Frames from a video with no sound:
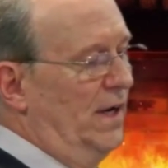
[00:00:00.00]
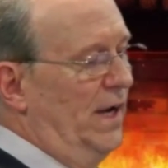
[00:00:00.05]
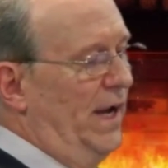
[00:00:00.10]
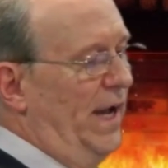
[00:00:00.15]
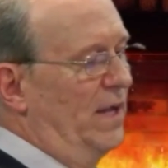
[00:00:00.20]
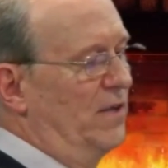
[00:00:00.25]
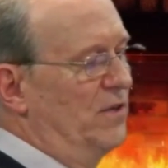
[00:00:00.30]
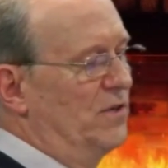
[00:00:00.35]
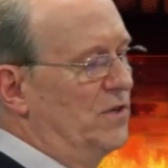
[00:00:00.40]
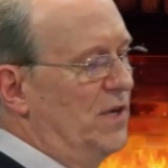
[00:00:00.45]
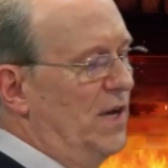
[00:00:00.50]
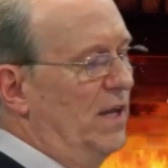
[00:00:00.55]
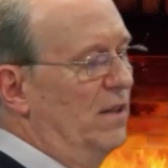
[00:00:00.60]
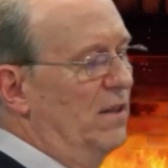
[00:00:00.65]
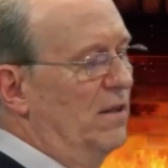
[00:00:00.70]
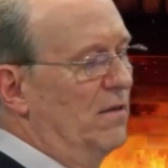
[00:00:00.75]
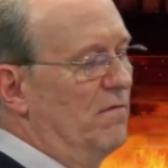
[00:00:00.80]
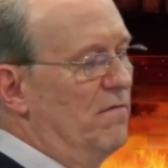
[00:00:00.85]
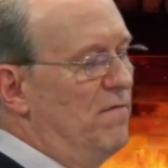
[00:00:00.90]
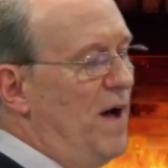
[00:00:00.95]
and said,
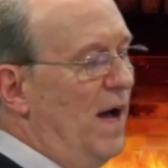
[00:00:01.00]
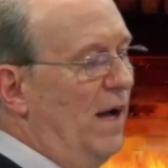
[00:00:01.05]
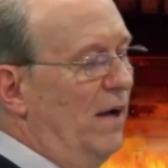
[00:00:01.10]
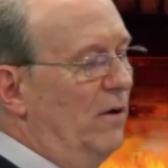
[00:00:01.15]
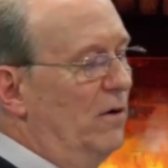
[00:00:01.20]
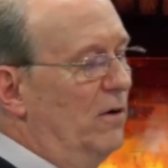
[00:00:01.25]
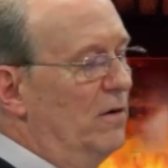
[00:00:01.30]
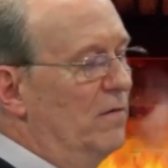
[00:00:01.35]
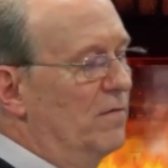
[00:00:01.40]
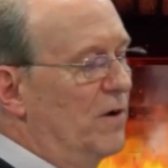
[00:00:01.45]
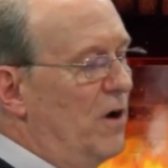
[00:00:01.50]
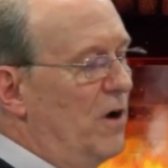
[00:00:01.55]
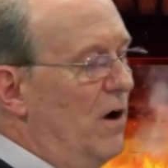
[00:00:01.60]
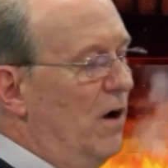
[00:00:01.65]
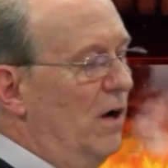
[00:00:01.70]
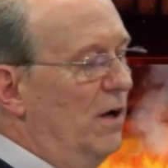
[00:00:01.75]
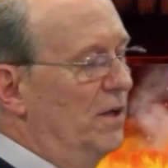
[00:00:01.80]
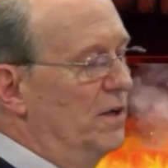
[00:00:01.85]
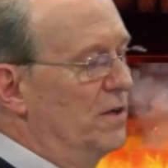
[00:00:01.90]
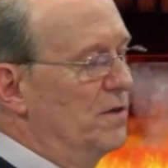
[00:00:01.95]
"The fire of
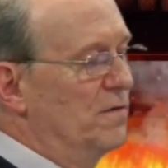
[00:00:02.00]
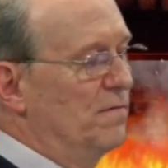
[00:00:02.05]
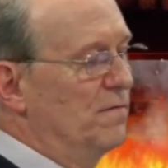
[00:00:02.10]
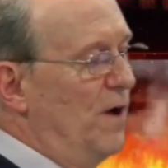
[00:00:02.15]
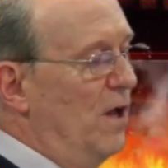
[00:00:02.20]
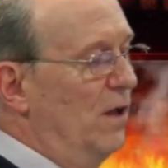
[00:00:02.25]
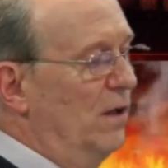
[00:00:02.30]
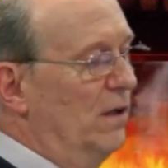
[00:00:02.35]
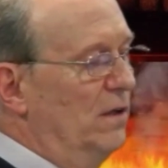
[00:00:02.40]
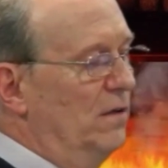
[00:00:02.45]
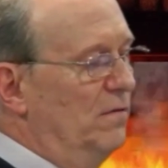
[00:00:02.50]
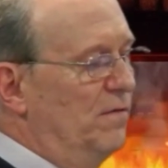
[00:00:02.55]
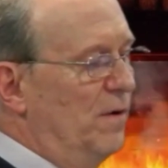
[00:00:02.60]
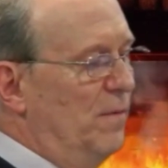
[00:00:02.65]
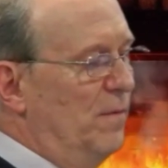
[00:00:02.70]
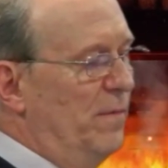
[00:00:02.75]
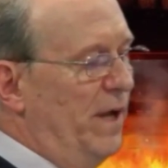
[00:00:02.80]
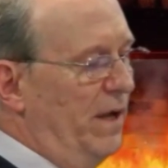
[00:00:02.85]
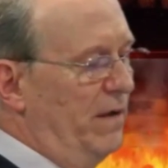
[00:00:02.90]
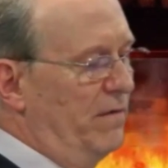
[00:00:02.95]
God is fallen
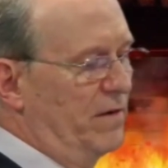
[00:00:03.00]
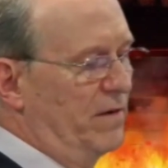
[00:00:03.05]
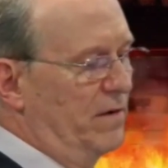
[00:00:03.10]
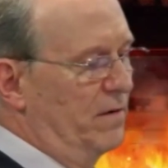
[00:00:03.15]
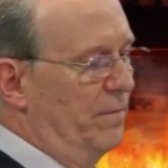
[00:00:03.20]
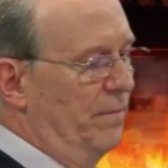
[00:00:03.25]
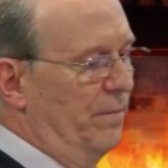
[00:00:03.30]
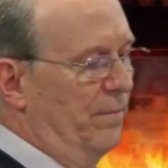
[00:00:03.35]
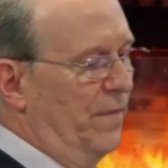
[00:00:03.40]
from heaven,